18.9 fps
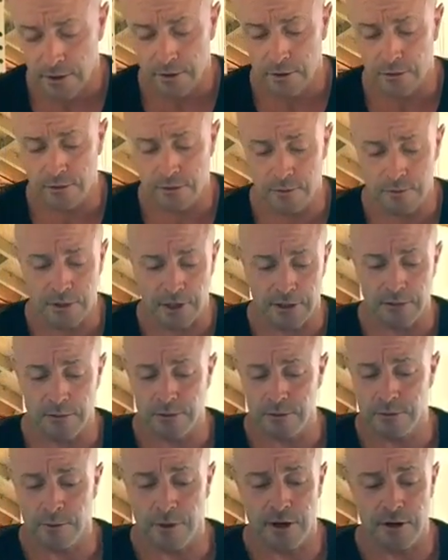YouTube
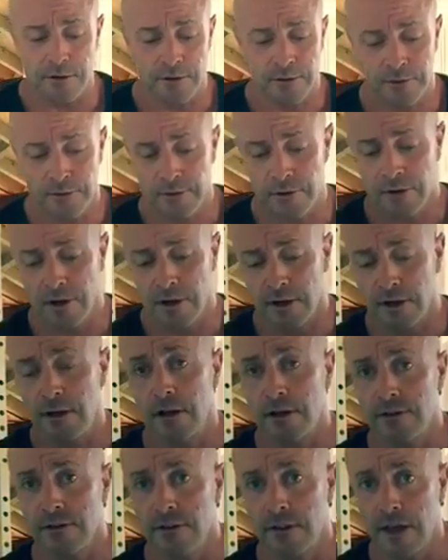channel as well,
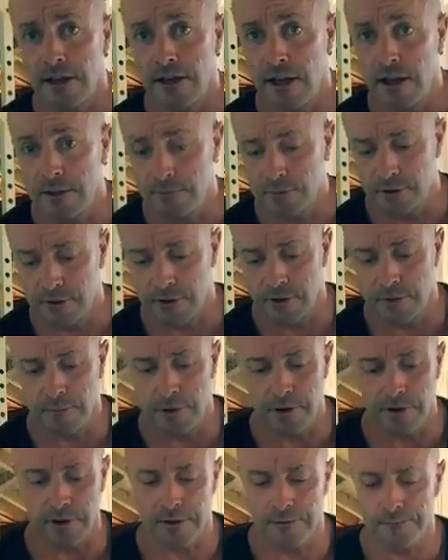under that name, Silent
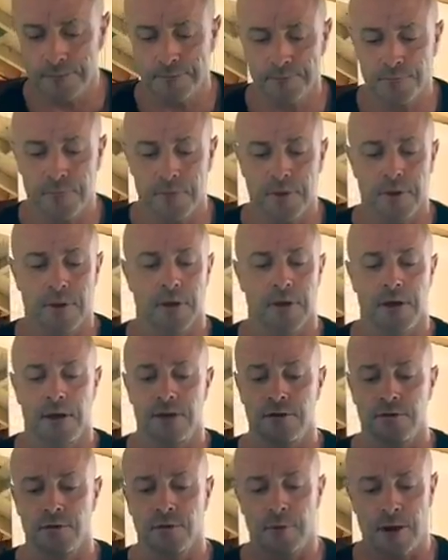Mike. And
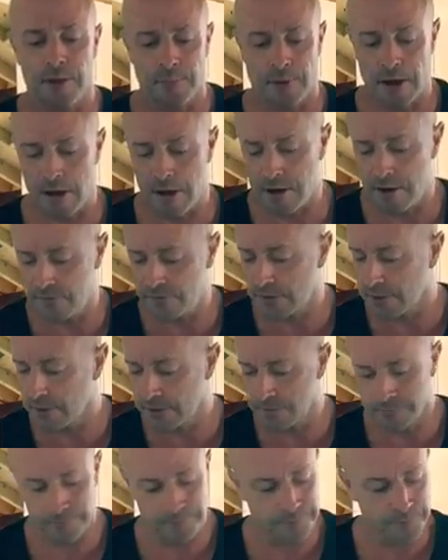it's all about
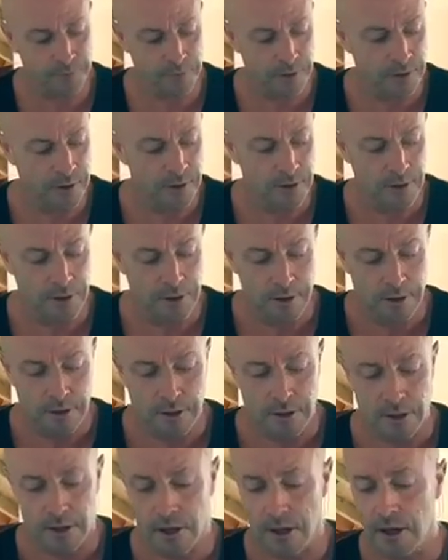powerlifting.
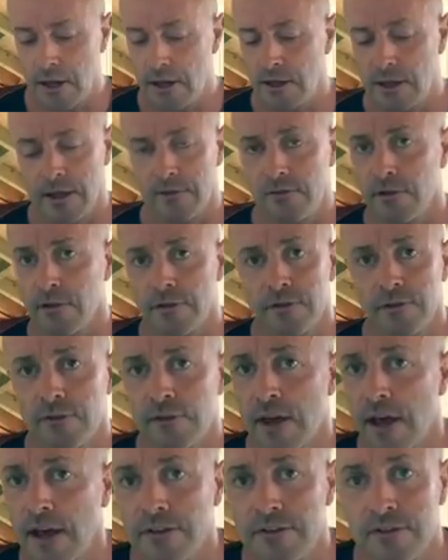And they have lots of
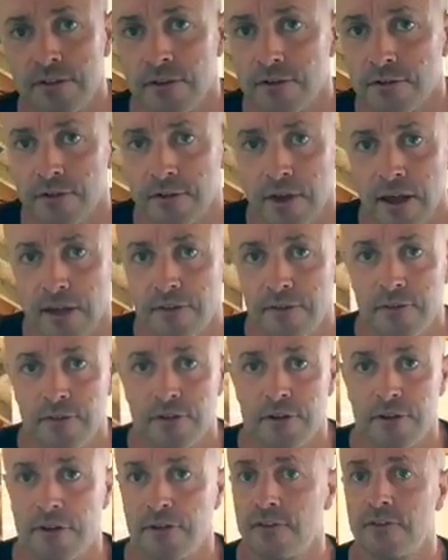guests
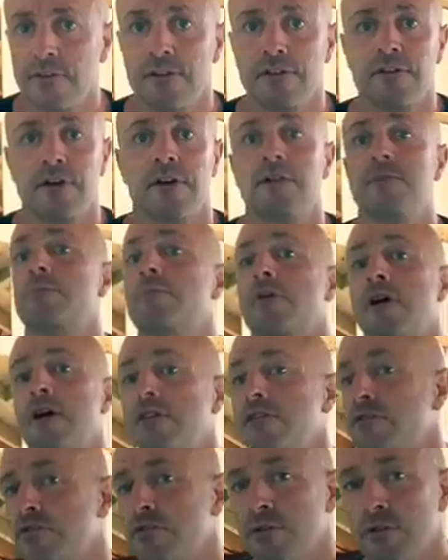lifters like
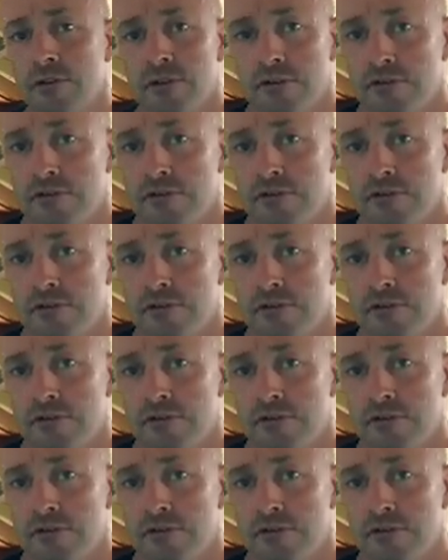Brian Shaw, the